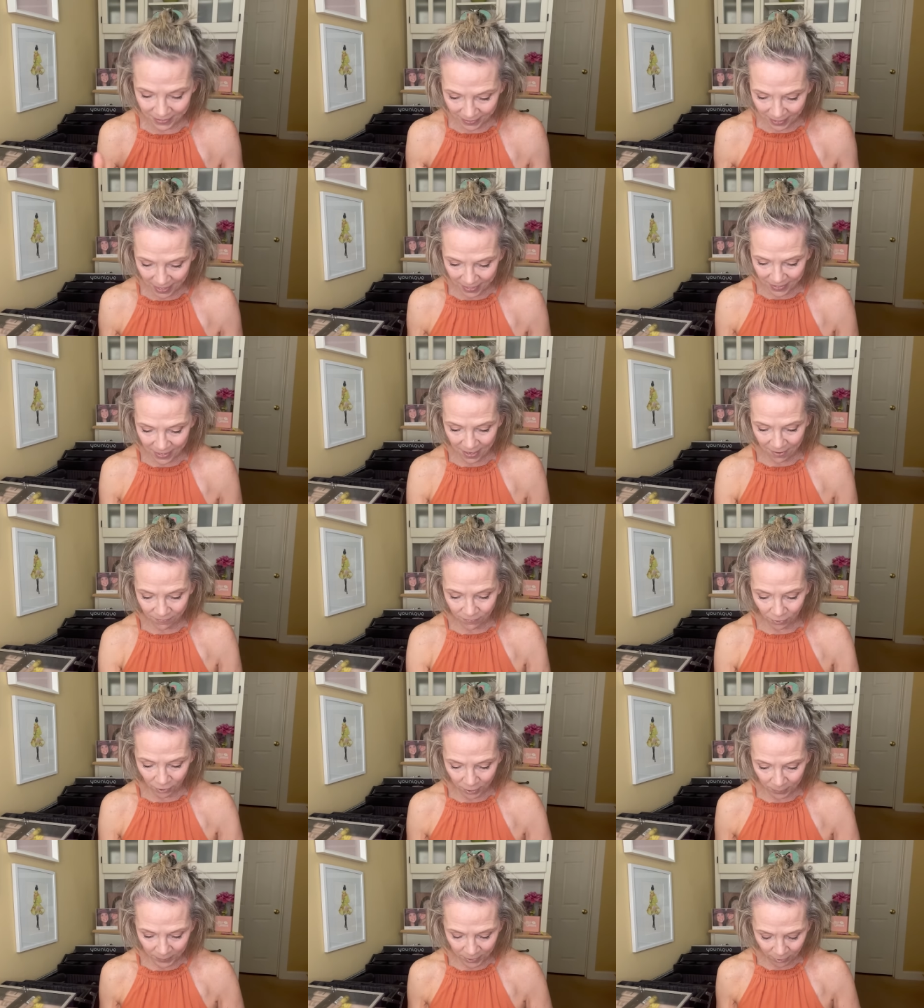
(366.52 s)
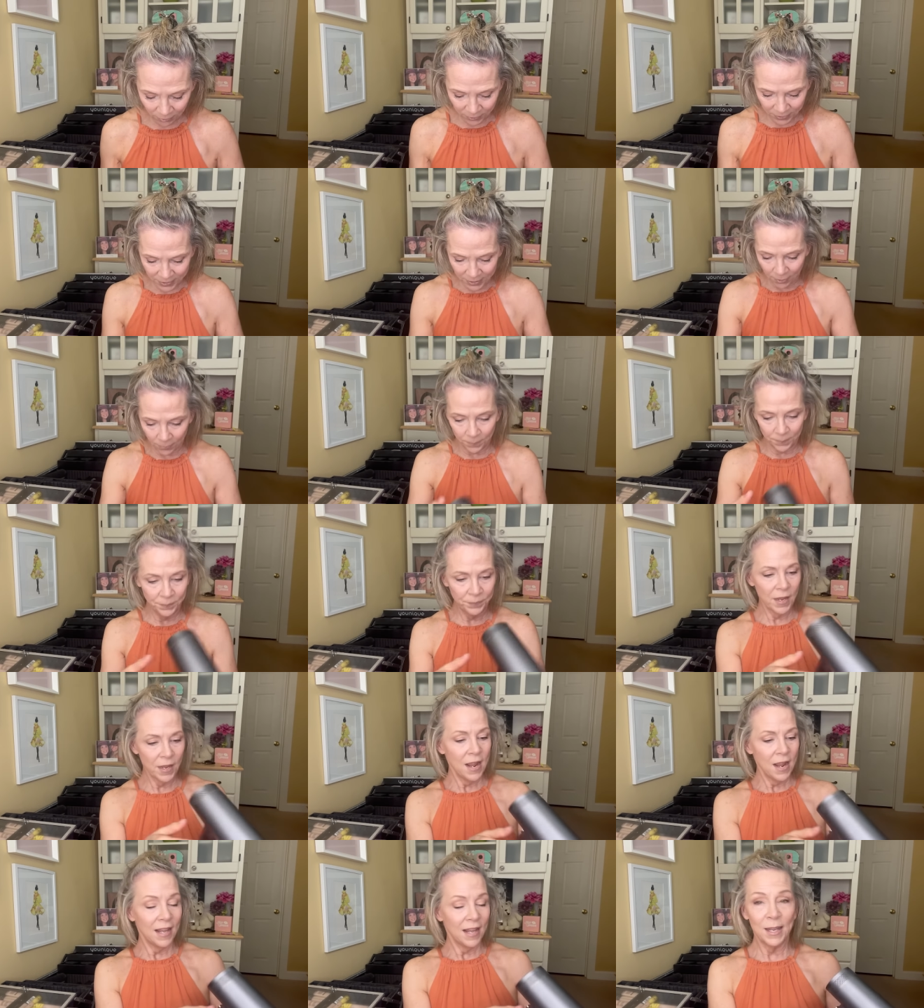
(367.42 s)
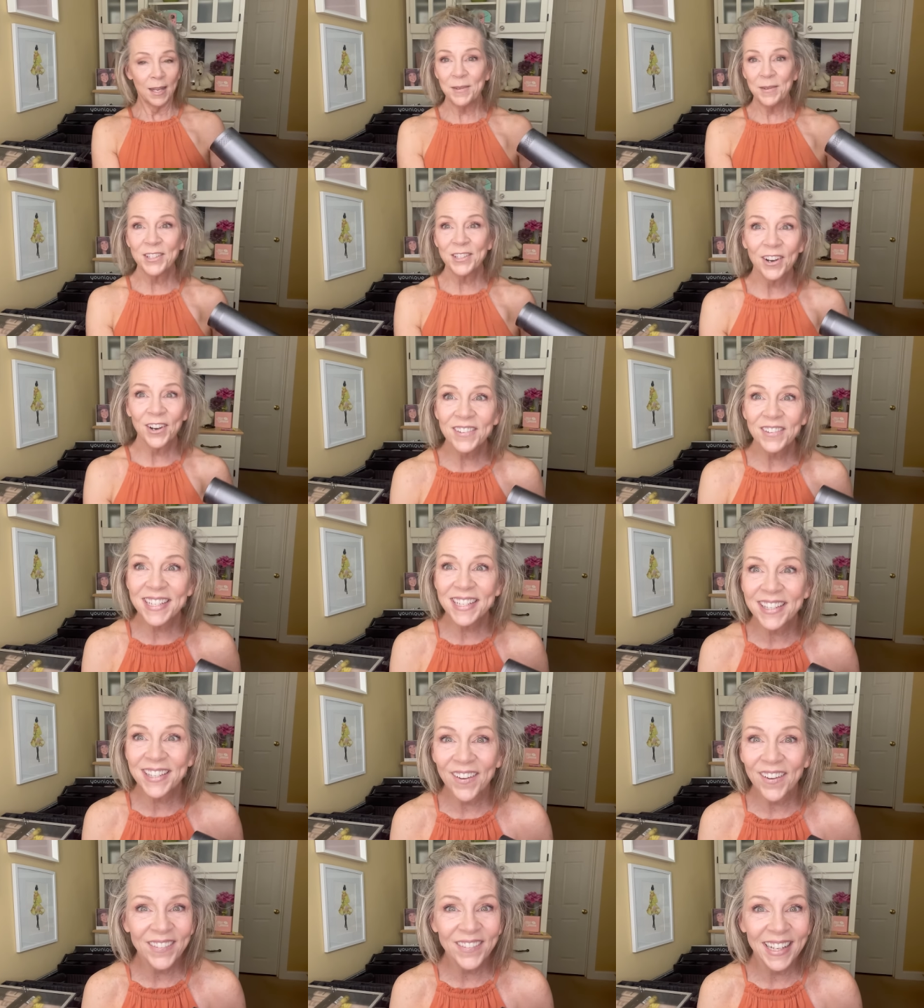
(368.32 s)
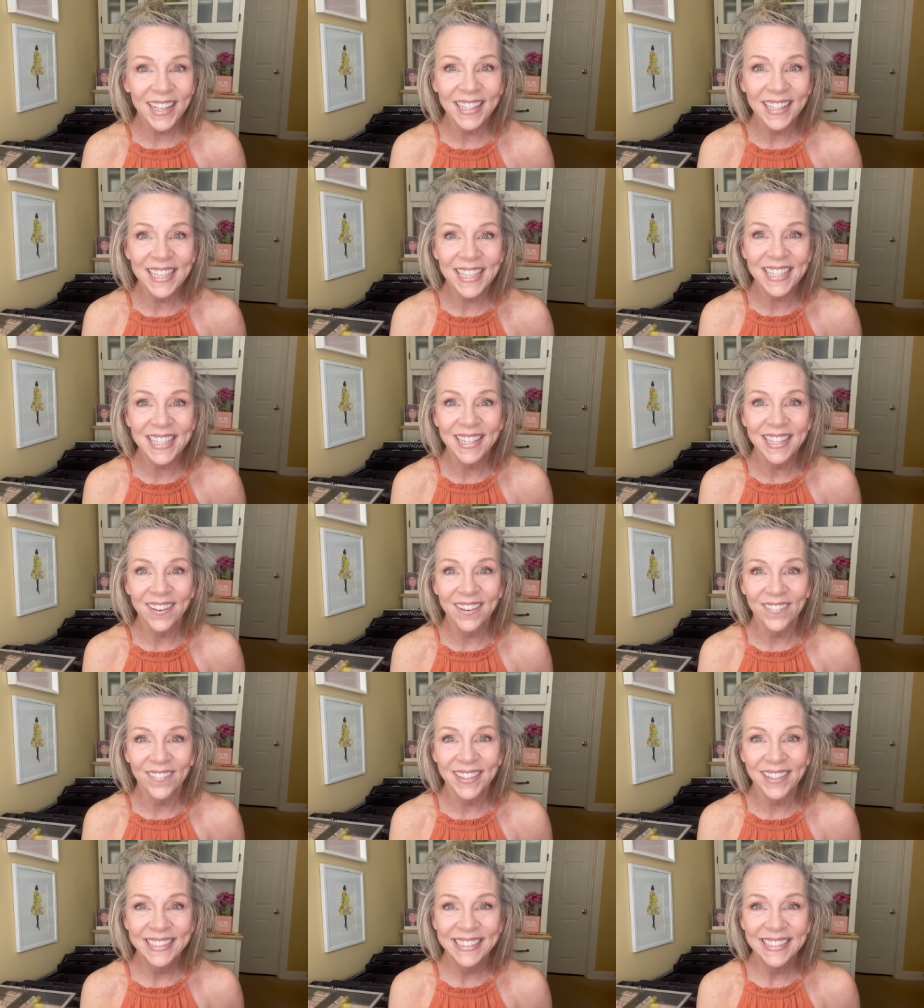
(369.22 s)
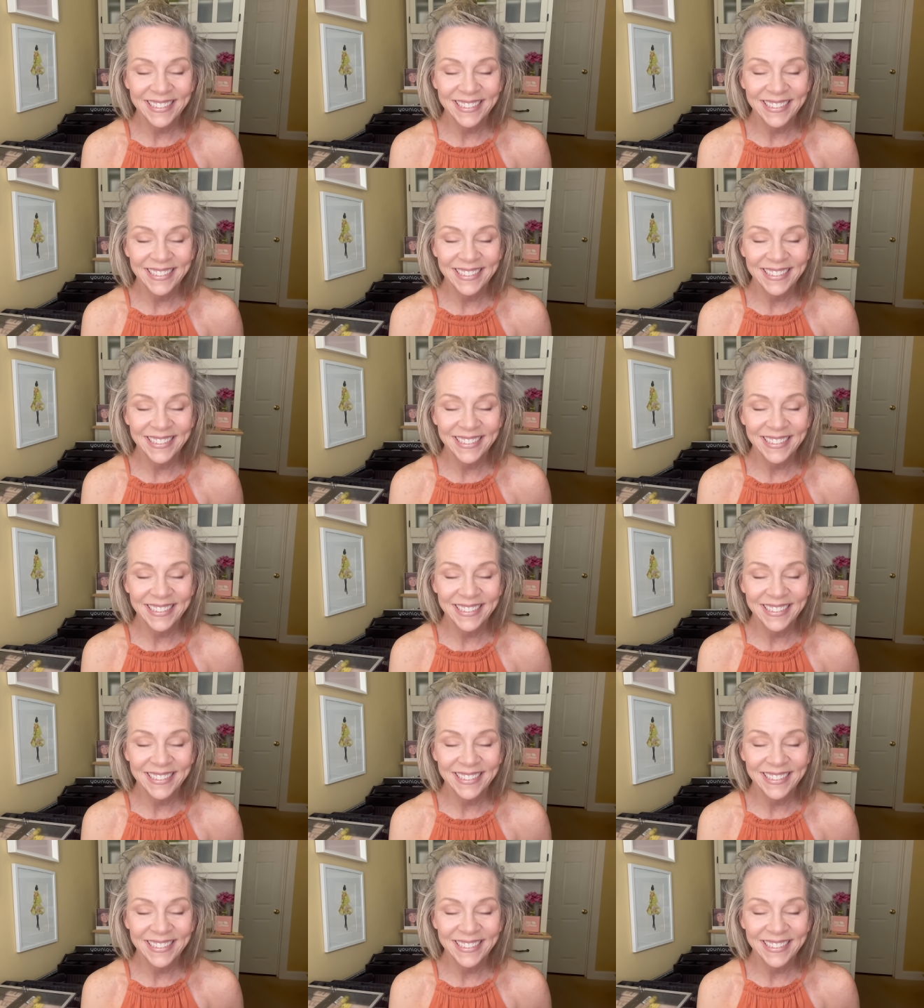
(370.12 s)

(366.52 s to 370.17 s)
It's got to have volume there. So let me turn this on and let's get going.